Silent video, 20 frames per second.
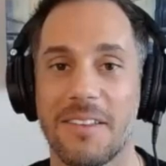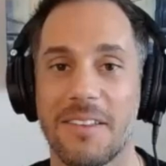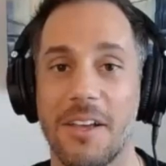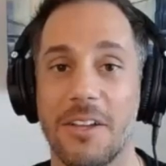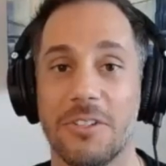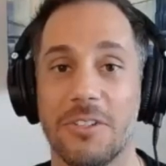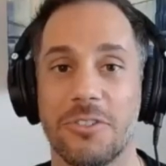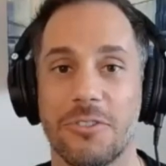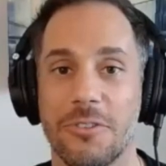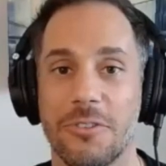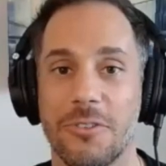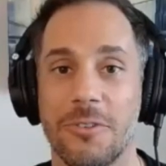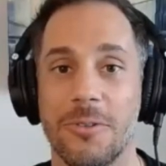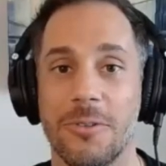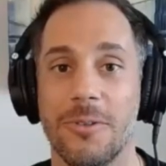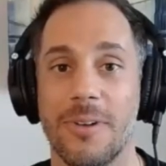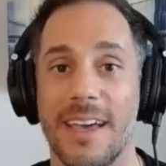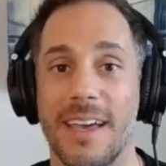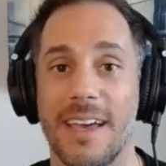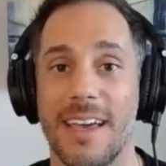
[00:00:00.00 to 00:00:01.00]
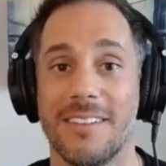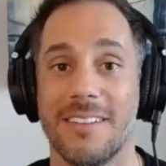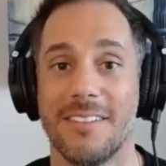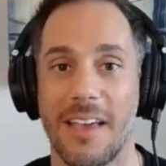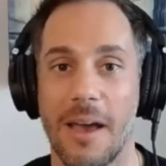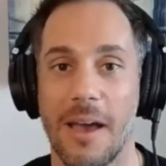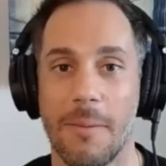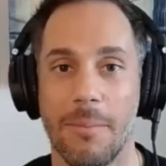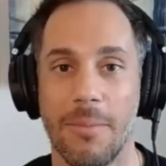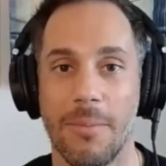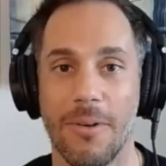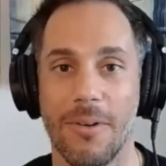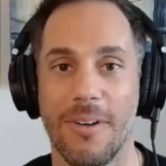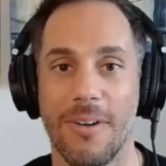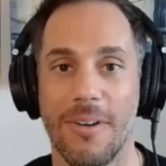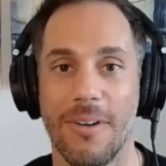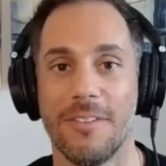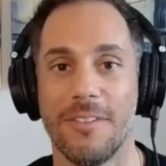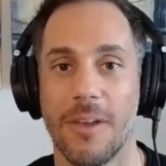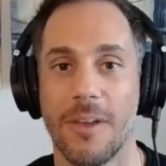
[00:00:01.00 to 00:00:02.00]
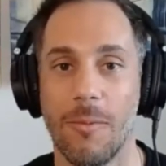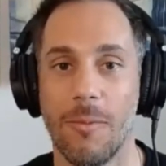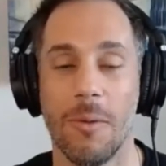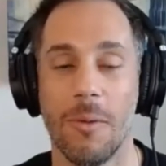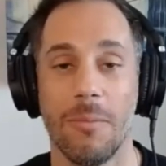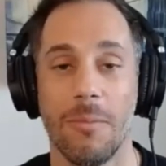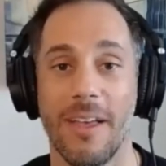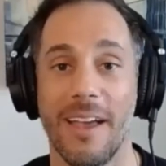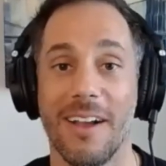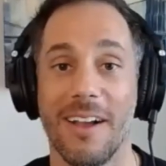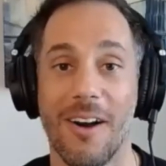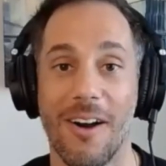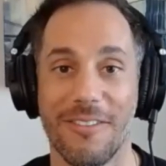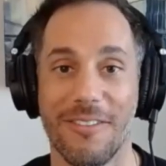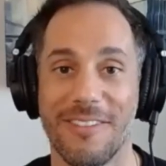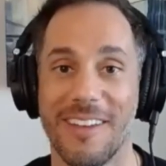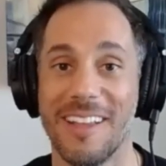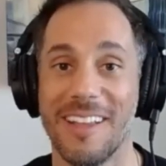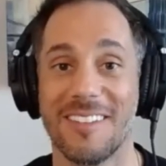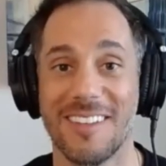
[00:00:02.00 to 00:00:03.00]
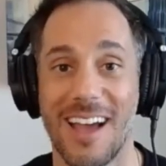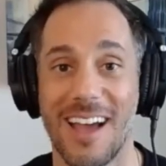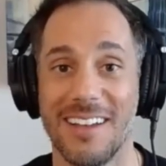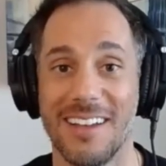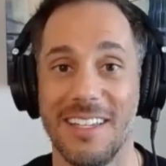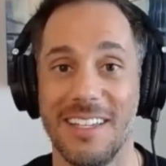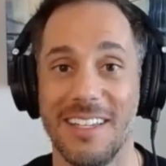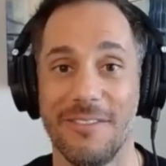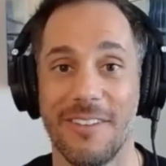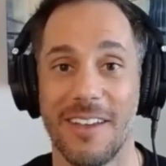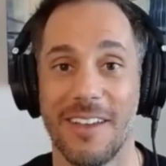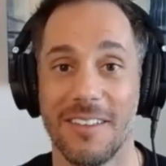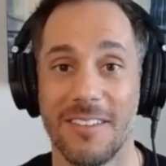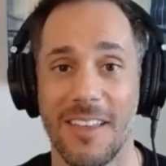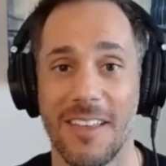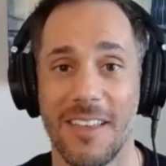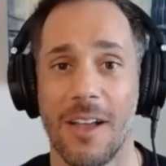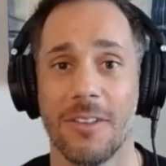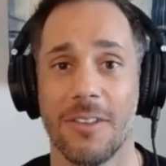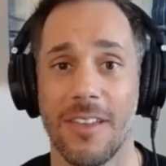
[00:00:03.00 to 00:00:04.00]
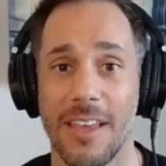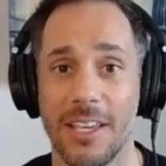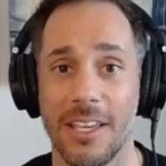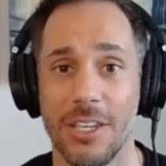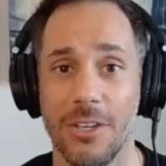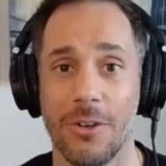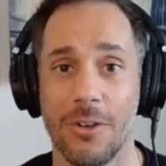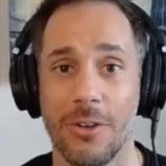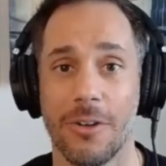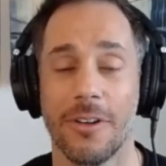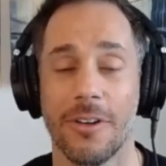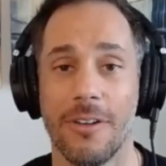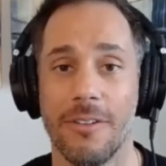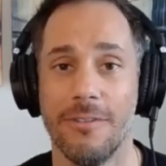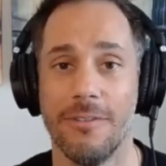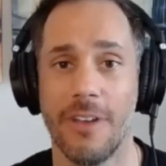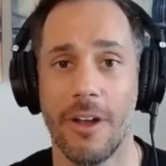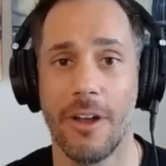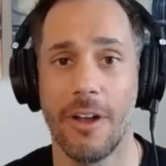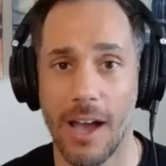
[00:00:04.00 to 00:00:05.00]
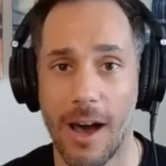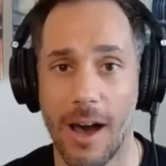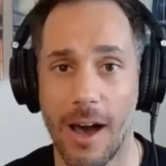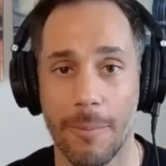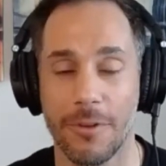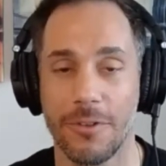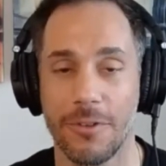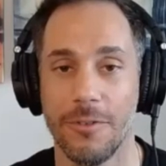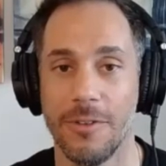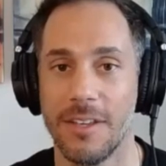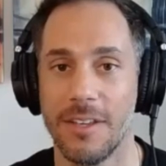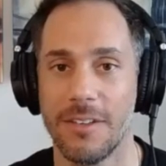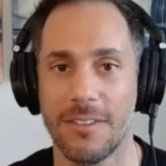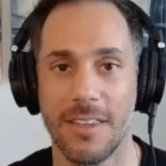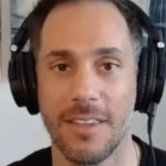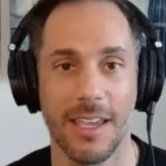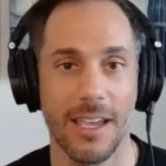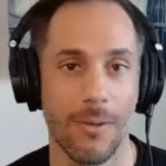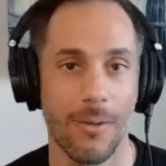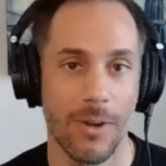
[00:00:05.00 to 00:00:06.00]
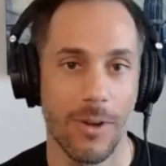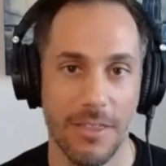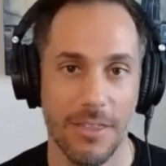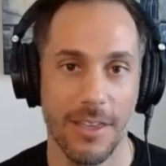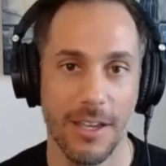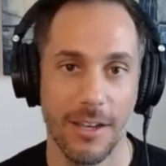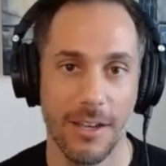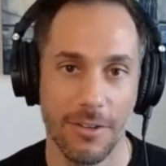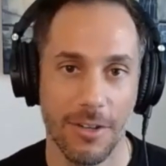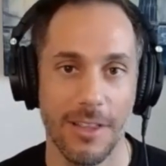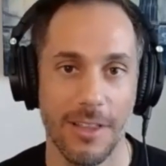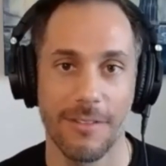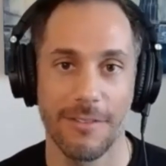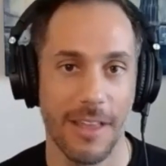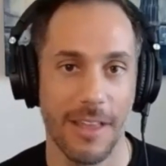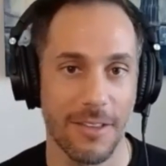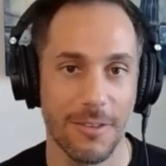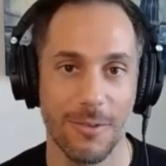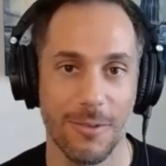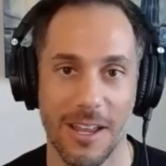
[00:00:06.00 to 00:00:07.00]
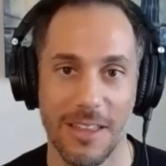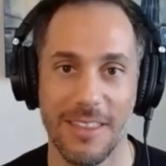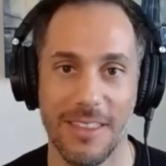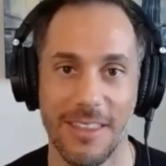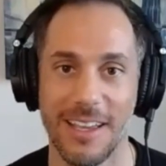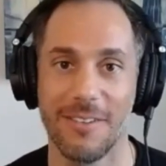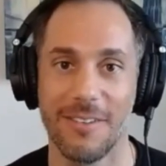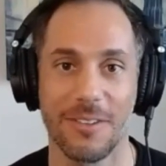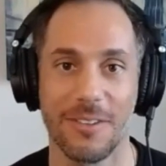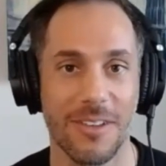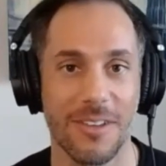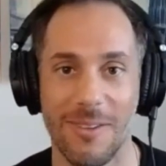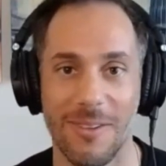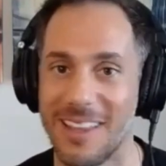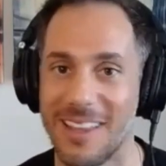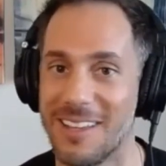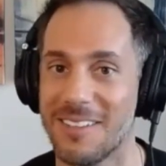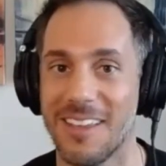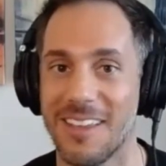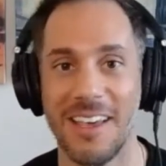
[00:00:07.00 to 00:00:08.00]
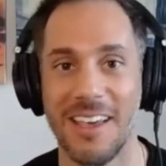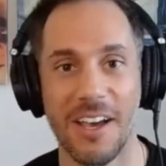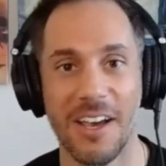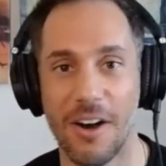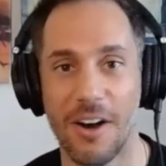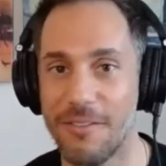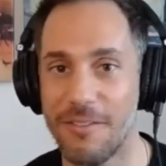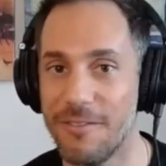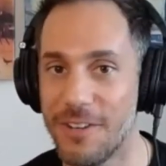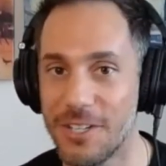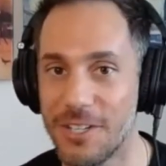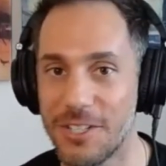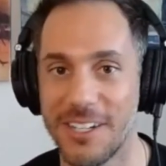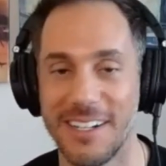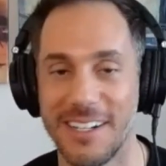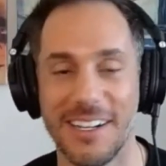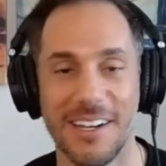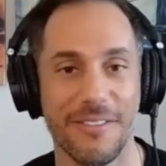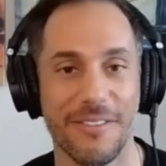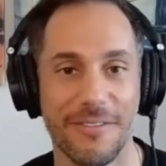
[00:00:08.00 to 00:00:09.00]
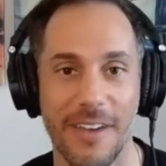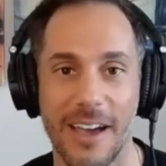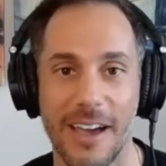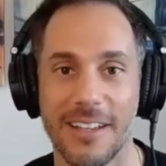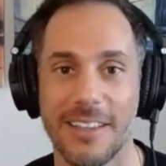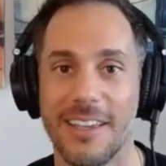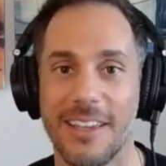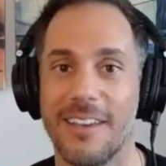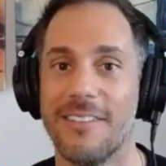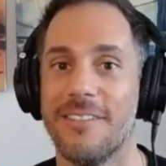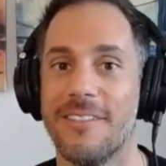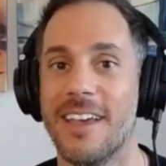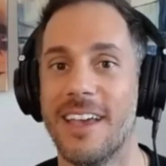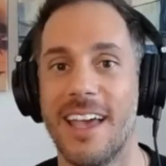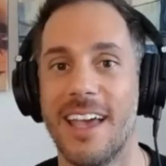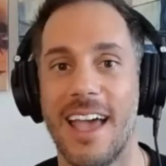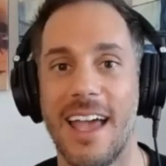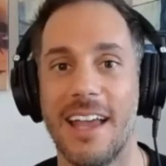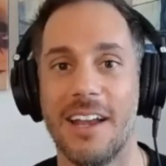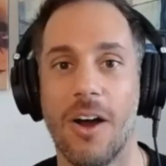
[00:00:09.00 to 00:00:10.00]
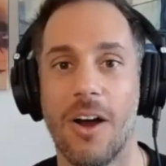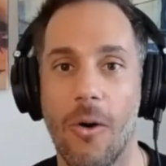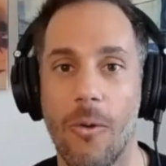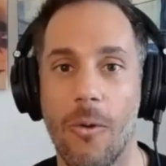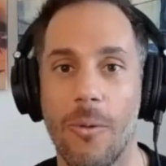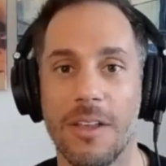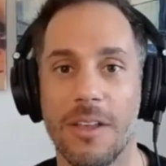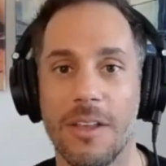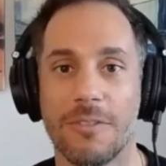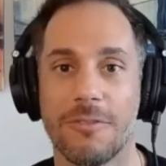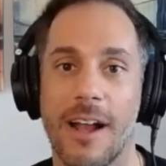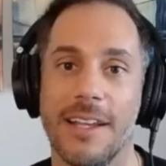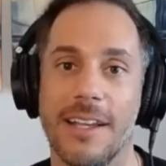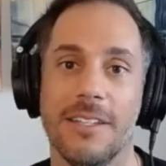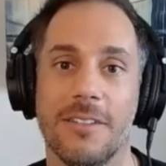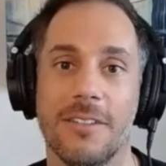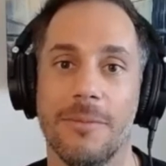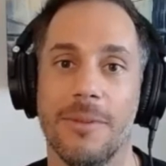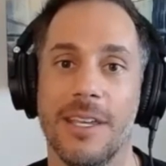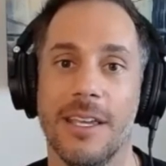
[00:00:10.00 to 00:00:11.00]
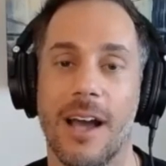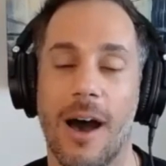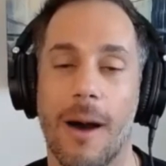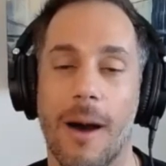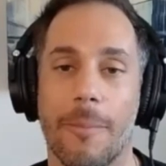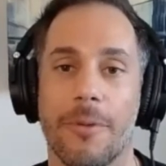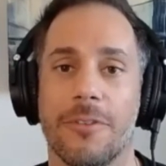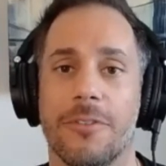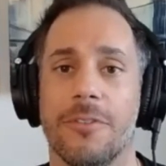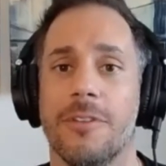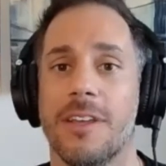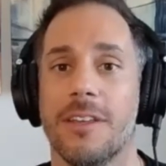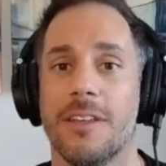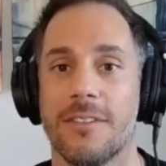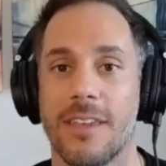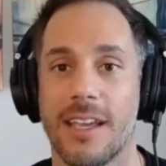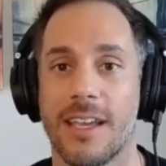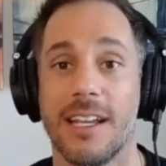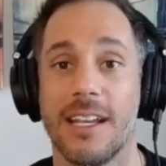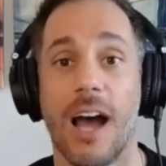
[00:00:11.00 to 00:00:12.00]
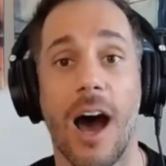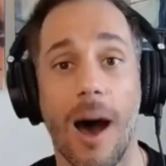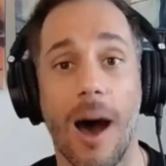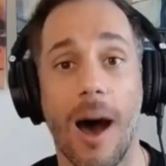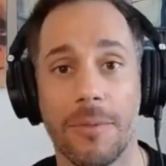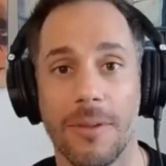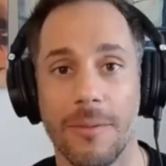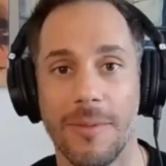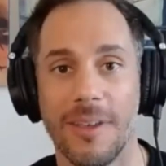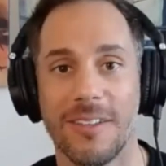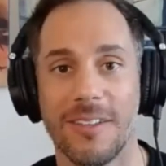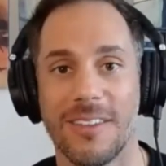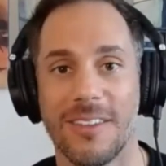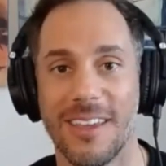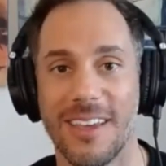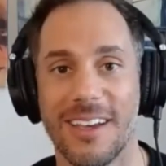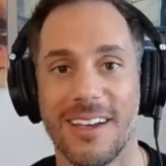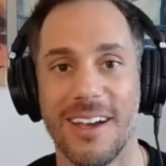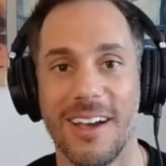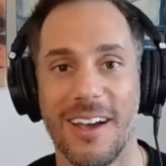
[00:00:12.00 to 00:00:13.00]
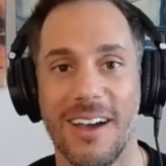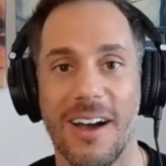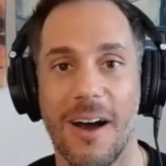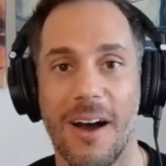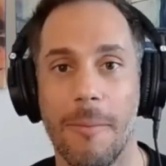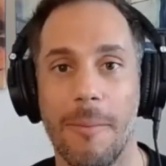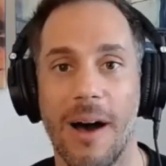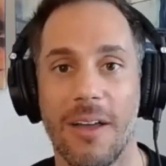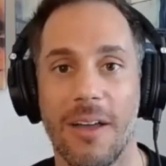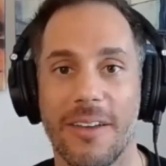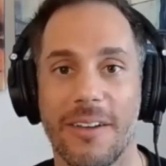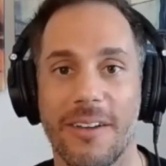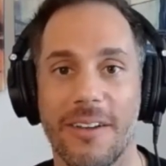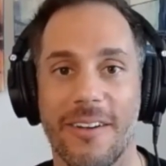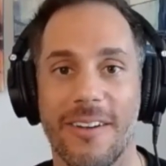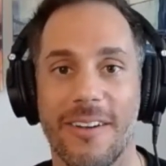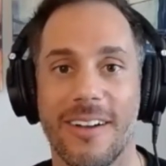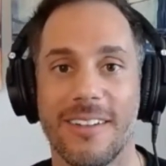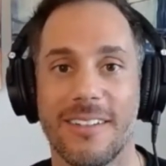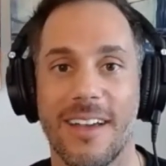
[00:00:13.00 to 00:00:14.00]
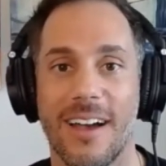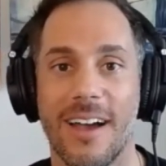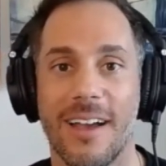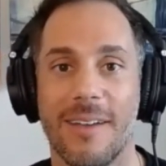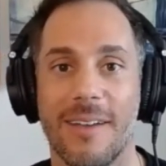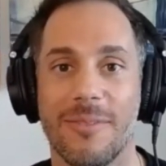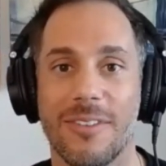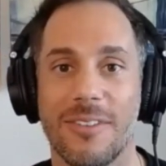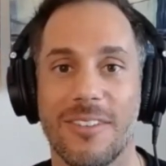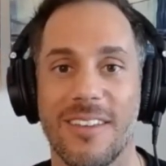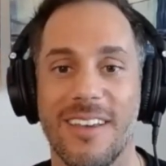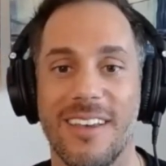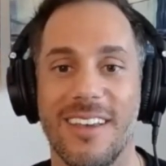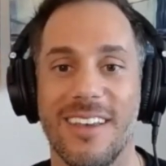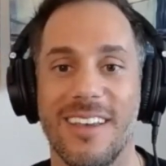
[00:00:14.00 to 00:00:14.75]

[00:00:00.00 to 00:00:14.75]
a true example of someone playing offense, not defense. Sounds like you're very opportunistic. And when I think of Cliff, that's what I think of as someone as efficient, effective, and always ready be opportunistic and optimistic about yeah. the current times.